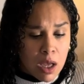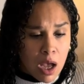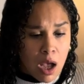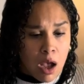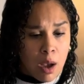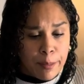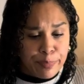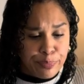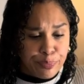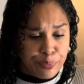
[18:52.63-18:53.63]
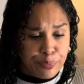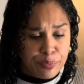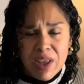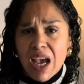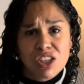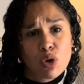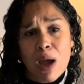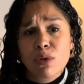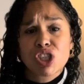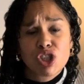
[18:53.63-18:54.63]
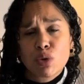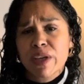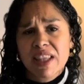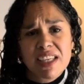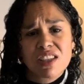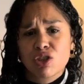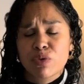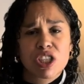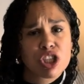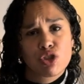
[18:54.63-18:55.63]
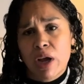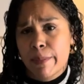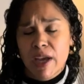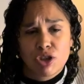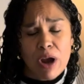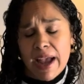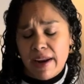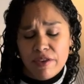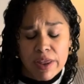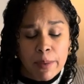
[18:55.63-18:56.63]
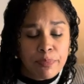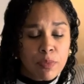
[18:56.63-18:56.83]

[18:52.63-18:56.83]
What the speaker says: So I was just doing things to really just try to be on track and everything.